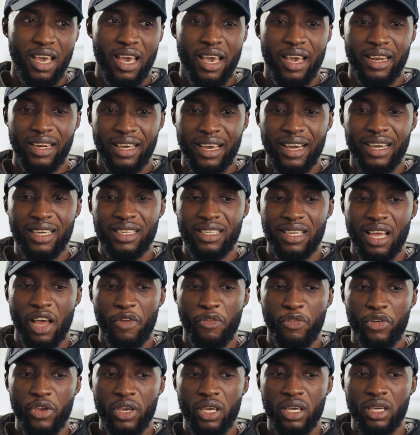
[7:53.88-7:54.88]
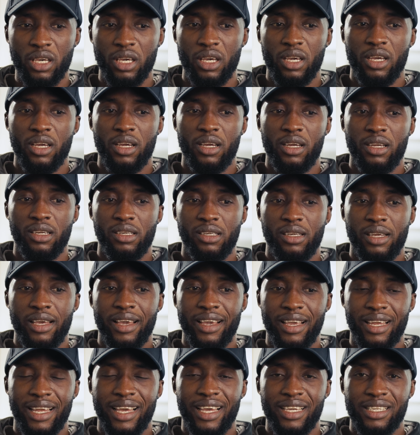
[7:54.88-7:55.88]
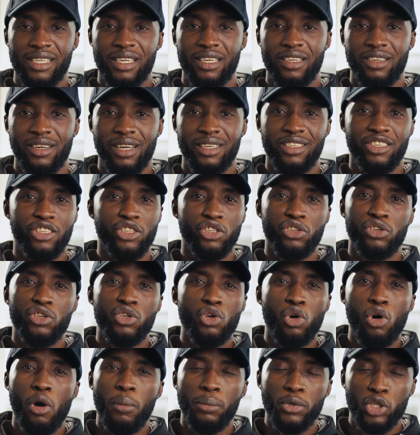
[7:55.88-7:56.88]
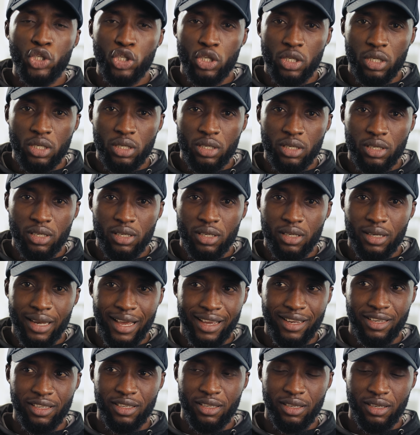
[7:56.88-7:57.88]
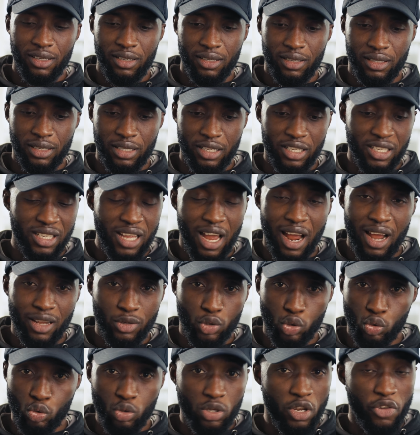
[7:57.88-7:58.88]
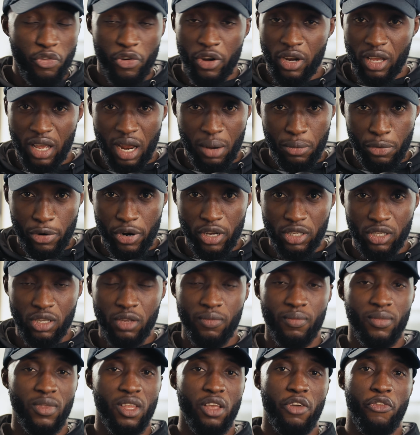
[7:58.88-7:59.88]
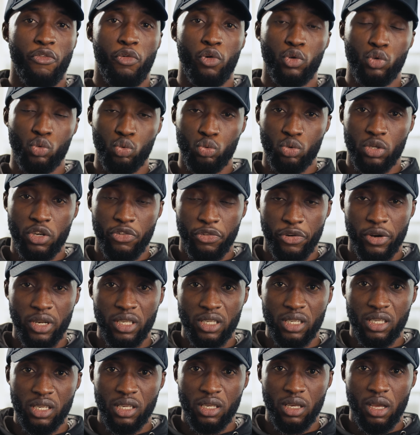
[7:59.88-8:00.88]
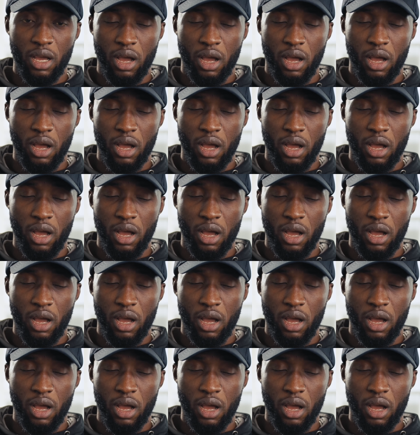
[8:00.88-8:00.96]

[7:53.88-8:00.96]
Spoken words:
And guys, I think again, like I said, right, there's really no competition. Like, these are two different cameras for two different